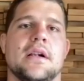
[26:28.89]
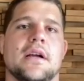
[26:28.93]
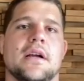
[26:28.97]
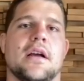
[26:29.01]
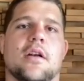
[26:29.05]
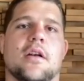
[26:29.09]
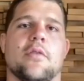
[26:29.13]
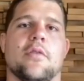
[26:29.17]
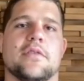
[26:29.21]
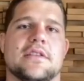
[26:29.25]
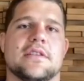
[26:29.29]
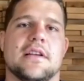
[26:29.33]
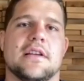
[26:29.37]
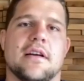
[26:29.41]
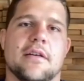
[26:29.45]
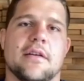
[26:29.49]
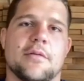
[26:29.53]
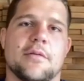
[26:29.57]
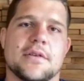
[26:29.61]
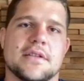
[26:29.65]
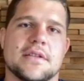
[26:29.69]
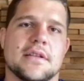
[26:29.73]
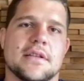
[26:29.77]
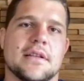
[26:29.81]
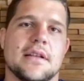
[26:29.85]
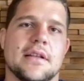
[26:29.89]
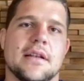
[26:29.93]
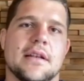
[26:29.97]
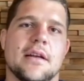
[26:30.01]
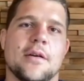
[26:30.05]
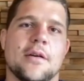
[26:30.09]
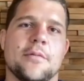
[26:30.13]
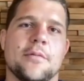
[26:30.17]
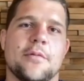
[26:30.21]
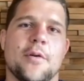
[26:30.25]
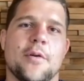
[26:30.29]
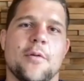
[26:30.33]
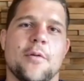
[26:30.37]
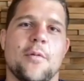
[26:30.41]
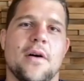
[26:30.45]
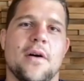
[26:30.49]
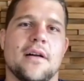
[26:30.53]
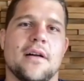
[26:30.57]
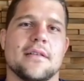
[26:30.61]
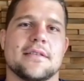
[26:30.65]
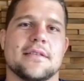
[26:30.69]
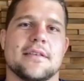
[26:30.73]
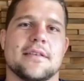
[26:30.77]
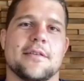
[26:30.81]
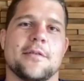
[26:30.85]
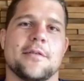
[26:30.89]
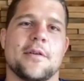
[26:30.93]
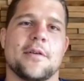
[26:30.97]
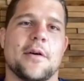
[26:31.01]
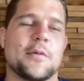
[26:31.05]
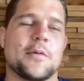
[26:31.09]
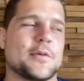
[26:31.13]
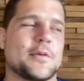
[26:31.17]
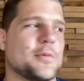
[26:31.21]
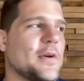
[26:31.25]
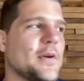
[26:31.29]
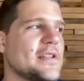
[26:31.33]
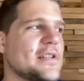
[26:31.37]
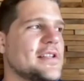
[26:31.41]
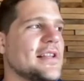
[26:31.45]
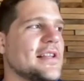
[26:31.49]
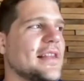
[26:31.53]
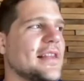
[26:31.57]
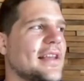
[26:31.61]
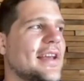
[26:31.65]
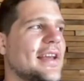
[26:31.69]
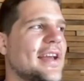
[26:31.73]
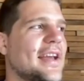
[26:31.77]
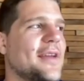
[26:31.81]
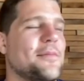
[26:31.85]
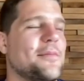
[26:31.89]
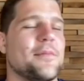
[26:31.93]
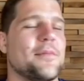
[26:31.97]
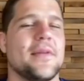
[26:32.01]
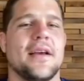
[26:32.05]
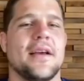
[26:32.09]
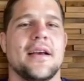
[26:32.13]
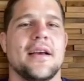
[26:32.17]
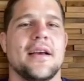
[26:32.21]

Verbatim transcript: and obviously I wasn't at home for a while, so I was watching the game.